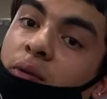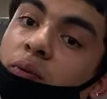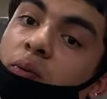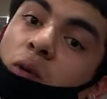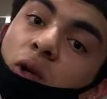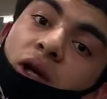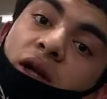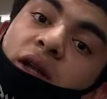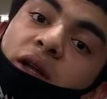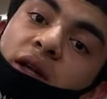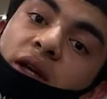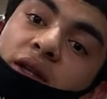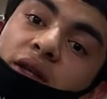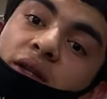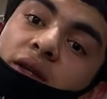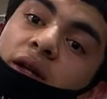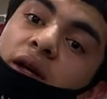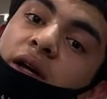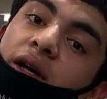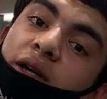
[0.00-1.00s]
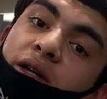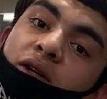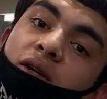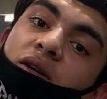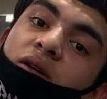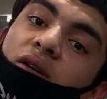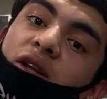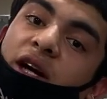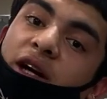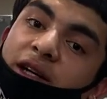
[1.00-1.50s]
We're gonna get, I uh,
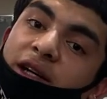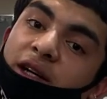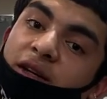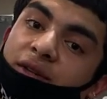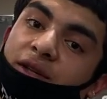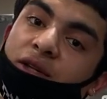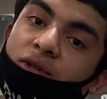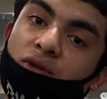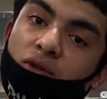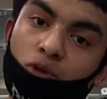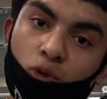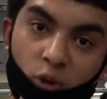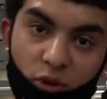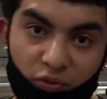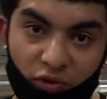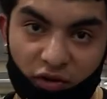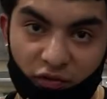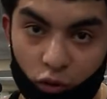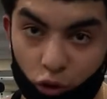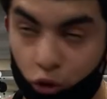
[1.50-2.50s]
couldn't lock out that 225 for